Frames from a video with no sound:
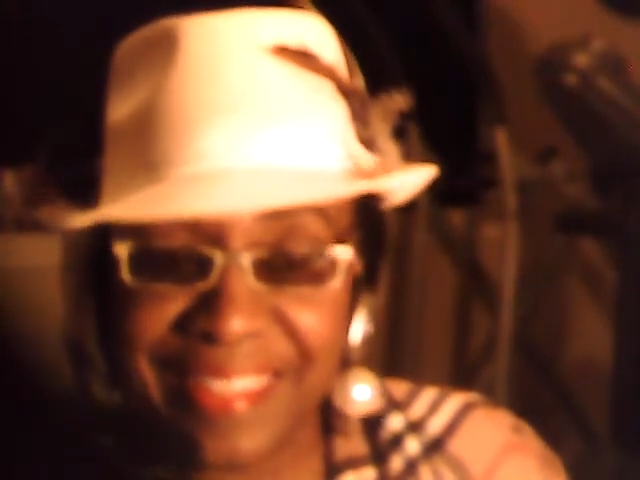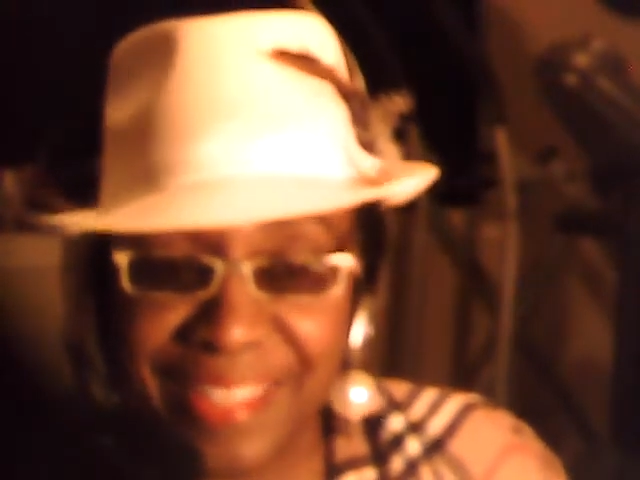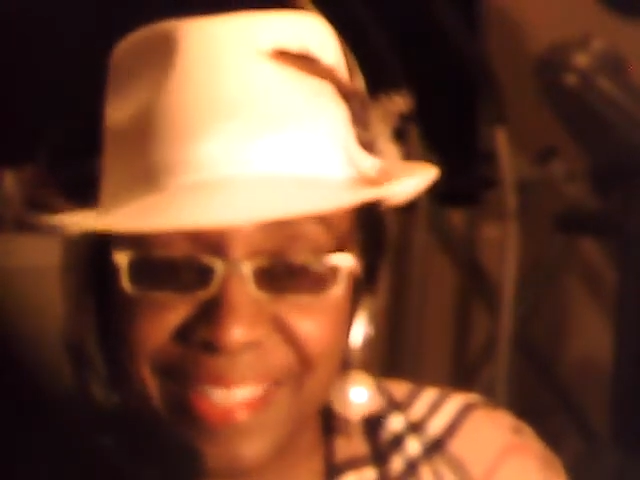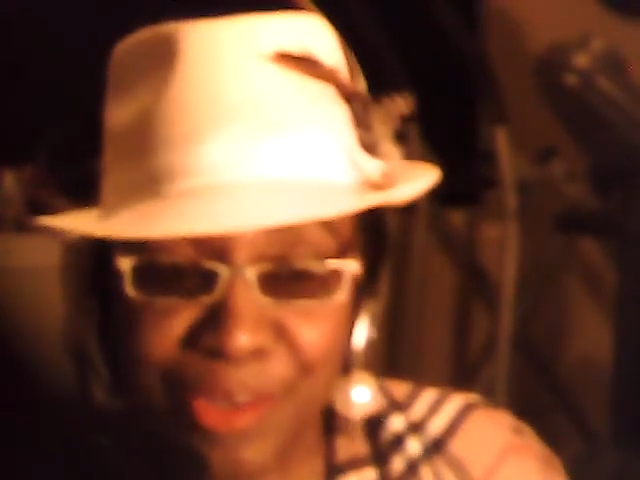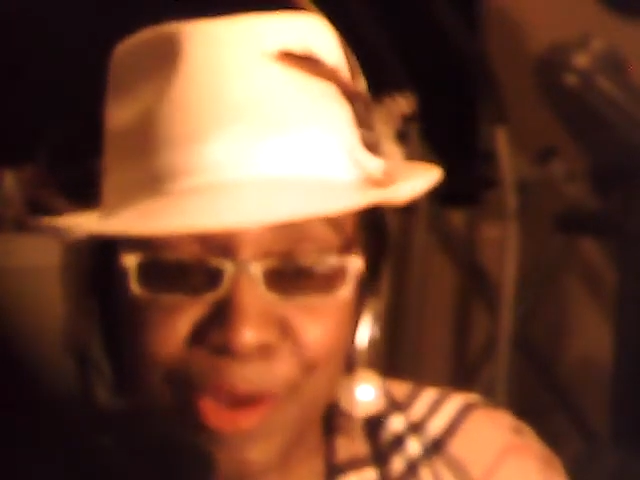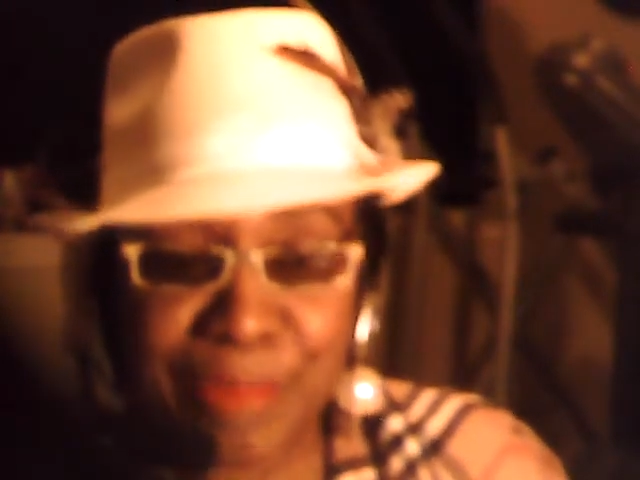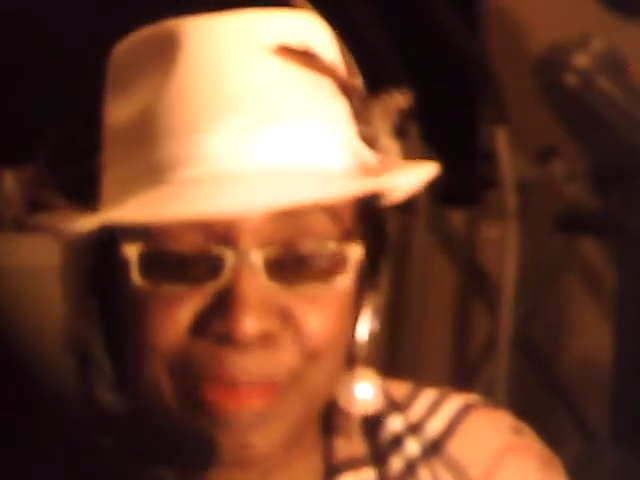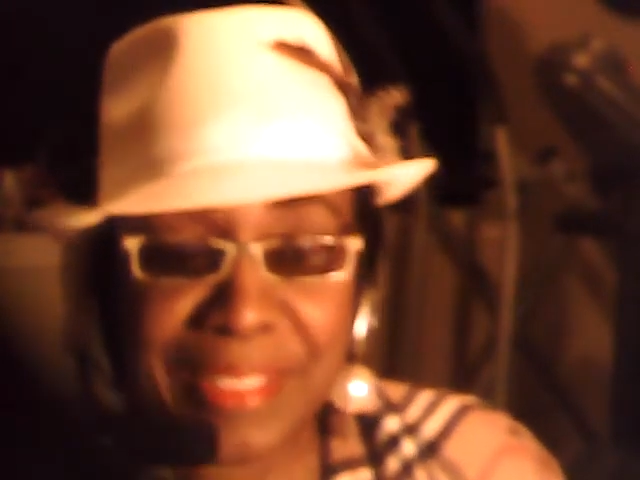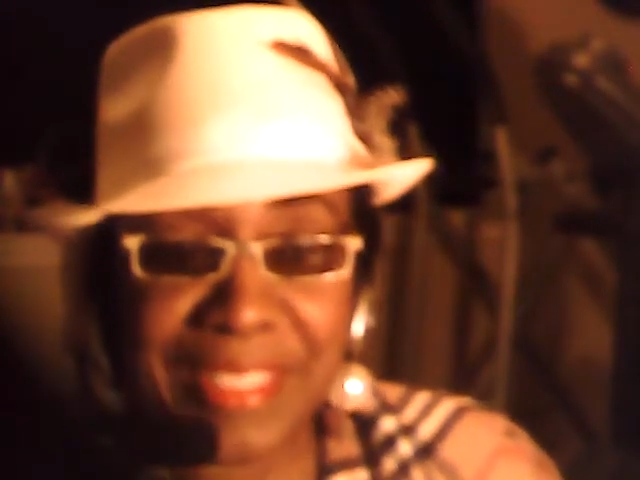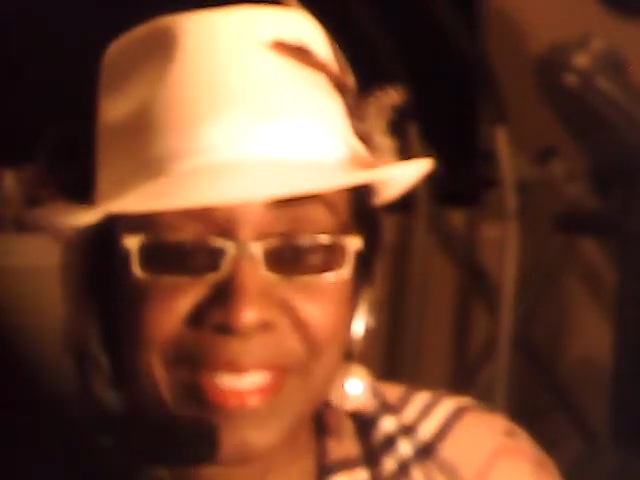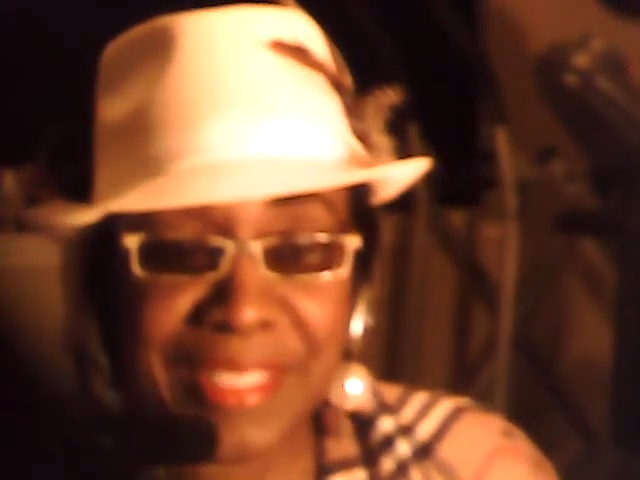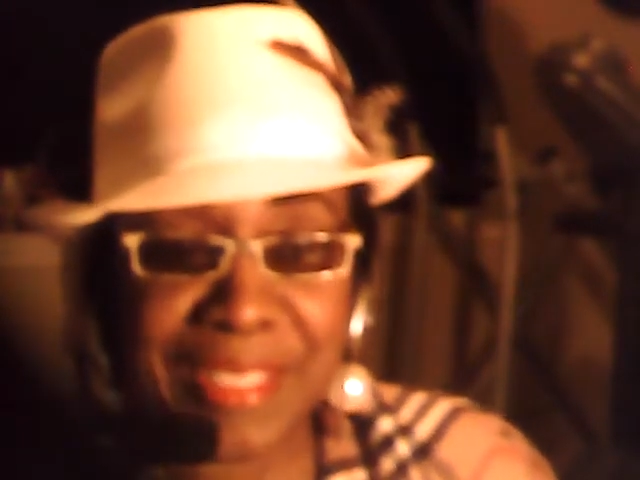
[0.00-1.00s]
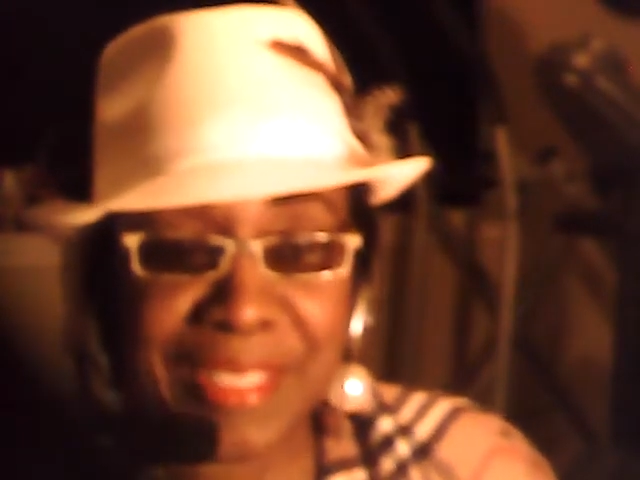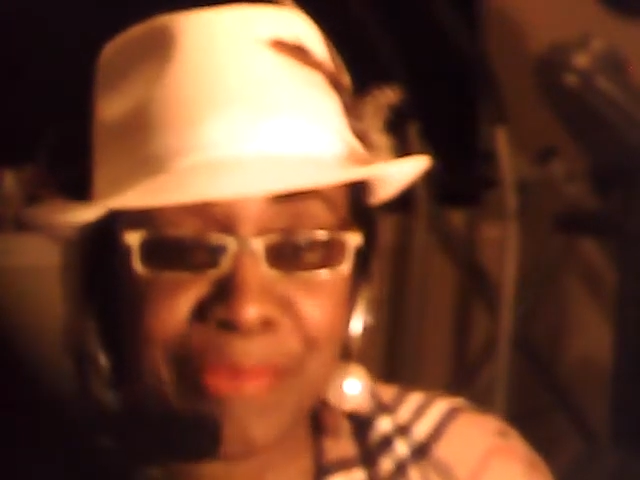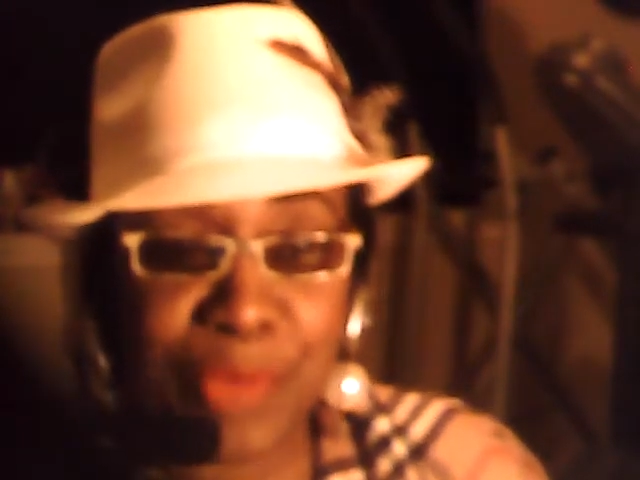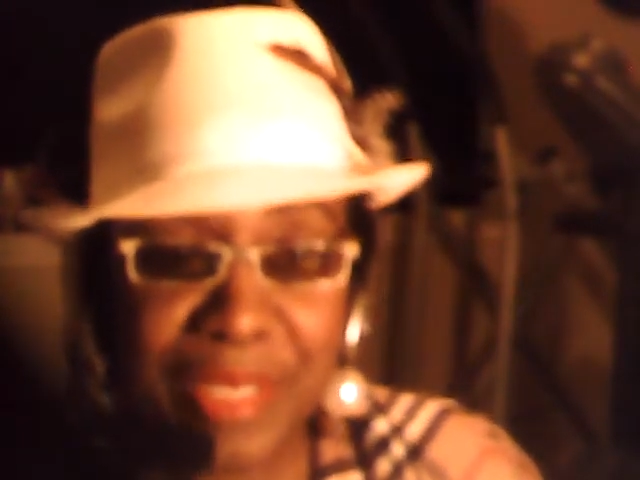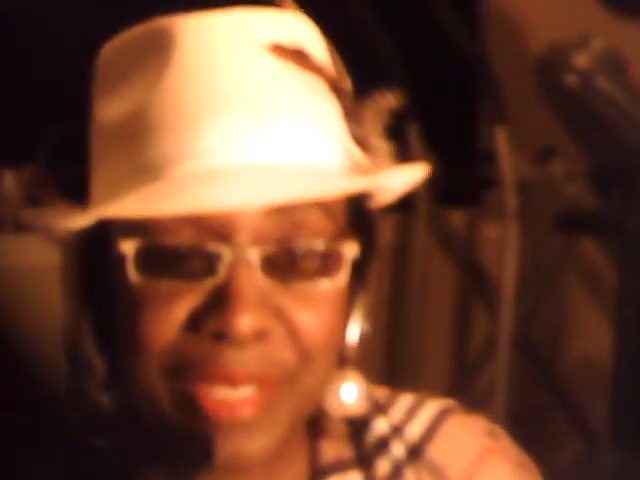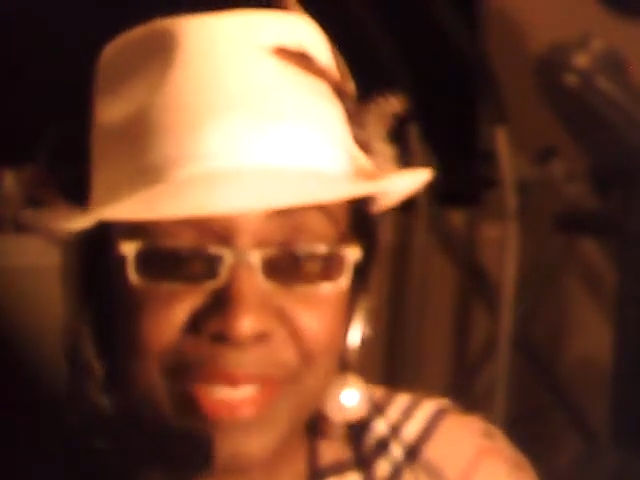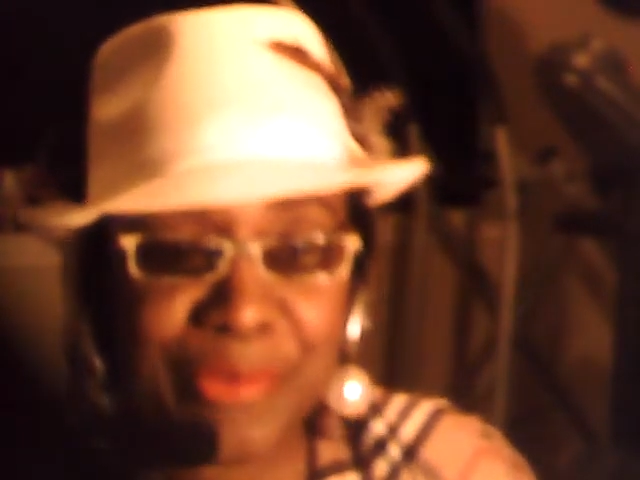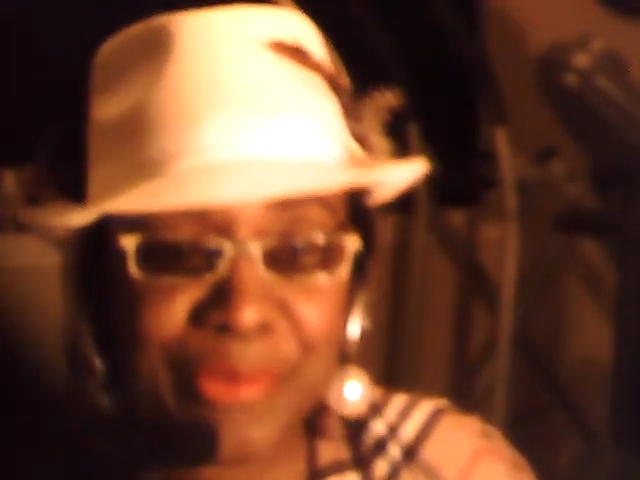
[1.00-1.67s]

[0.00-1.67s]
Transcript: the alarm system was